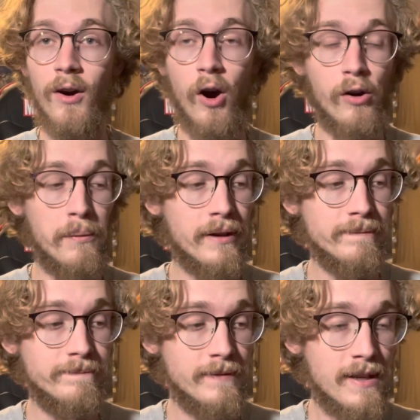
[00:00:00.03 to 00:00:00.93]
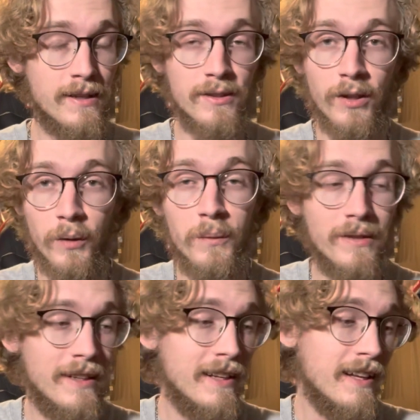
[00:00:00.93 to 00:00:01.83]
Alright everybody, so
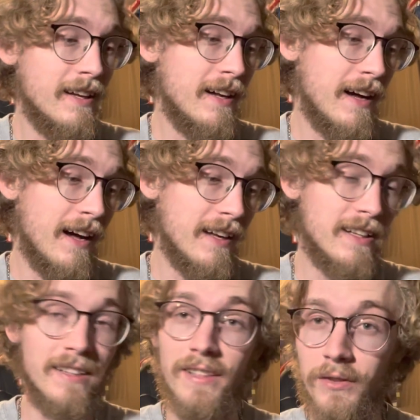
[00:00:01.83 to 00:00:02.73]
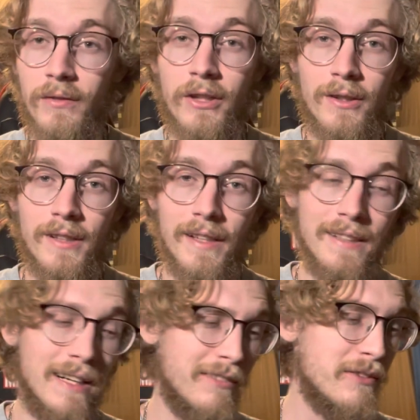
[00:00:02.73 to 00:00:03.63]
I got a different video today.
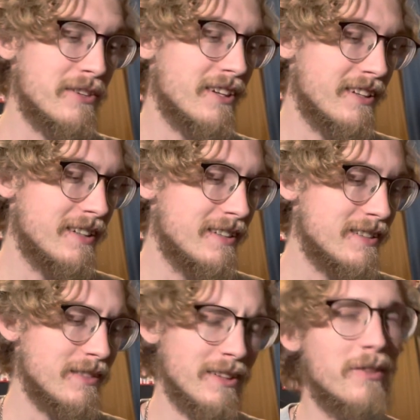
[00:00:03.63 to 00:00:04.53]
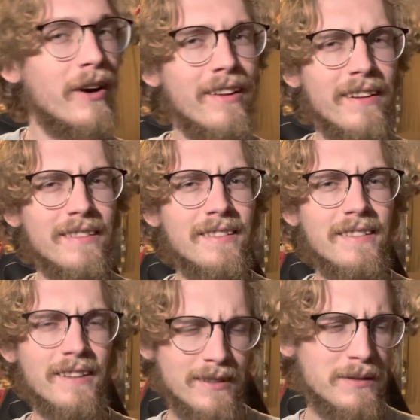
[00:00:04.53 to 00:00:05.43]
I've never done something quite like
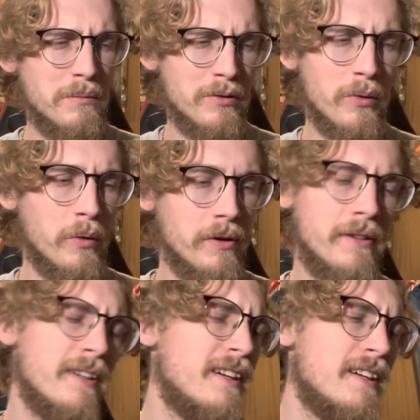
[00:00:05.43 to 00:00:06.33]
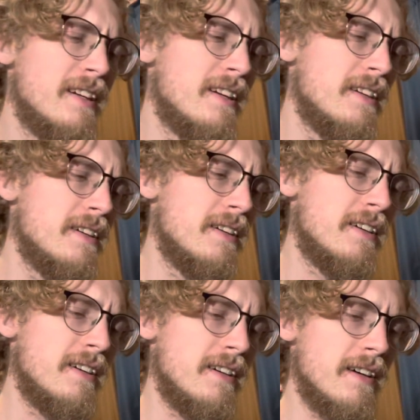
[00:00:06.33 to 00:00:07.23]
this before.
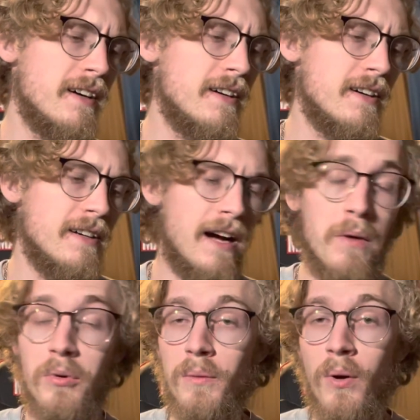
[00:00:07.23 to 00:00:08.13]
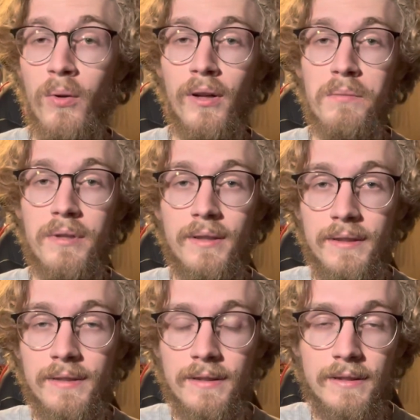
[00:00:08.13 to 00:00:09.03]
I put a poll up
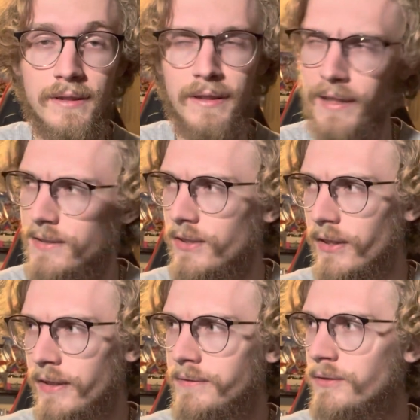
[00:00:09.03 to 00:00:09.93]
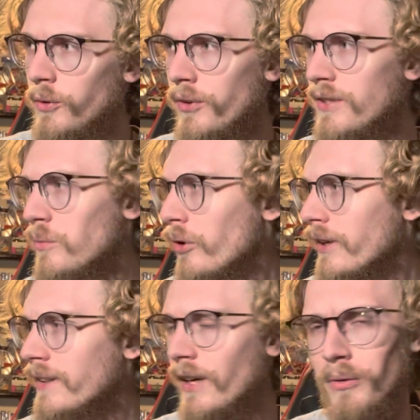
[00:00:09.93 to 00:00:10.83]
yesterday or this
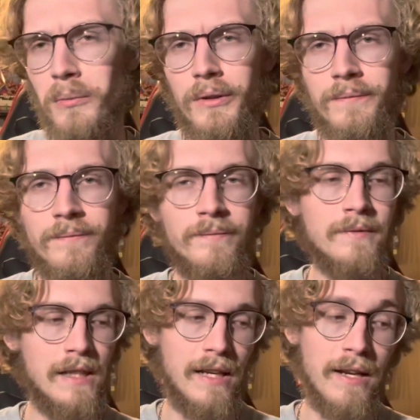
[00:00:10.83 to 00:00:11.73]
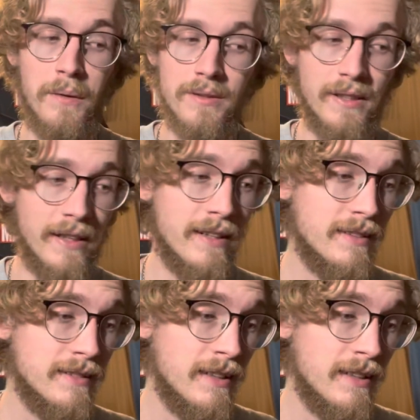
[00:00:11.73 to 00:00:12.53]
morning, can't remember, and I was like, hey,